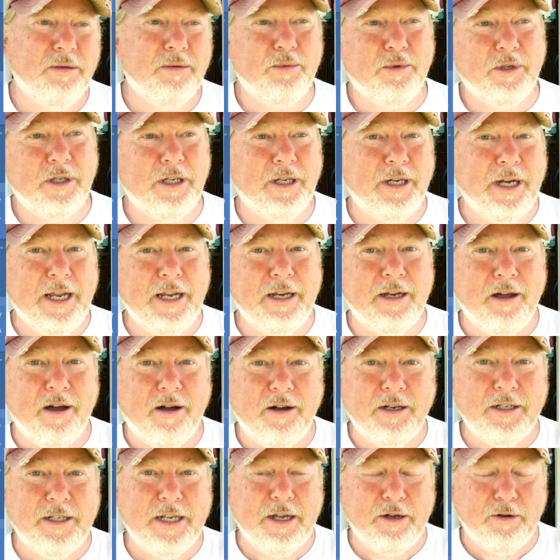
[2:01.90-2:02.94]
well, you need
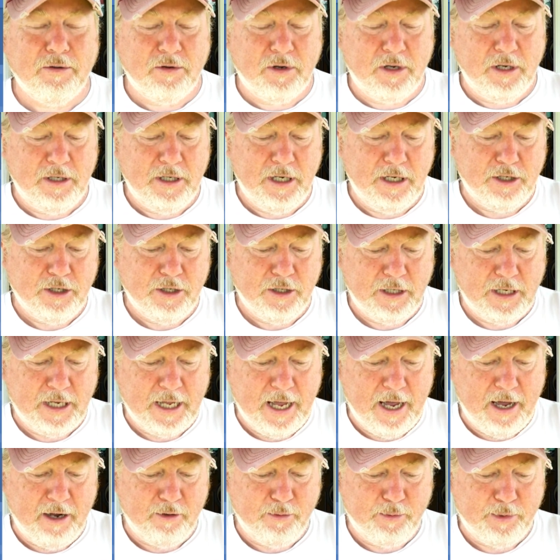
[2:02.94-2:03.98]
ideal conditions to
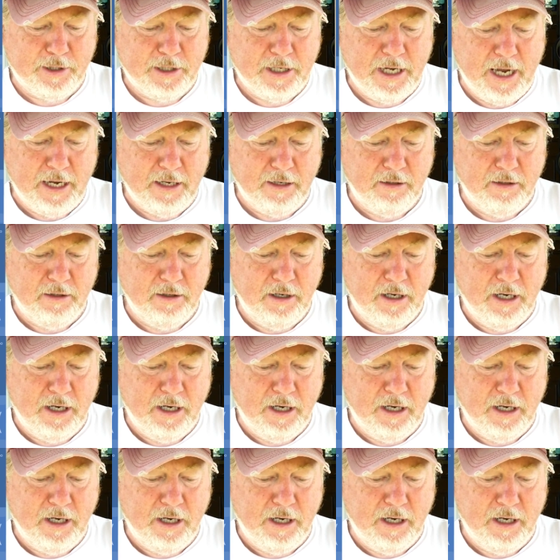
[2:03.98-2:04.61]
get 100%,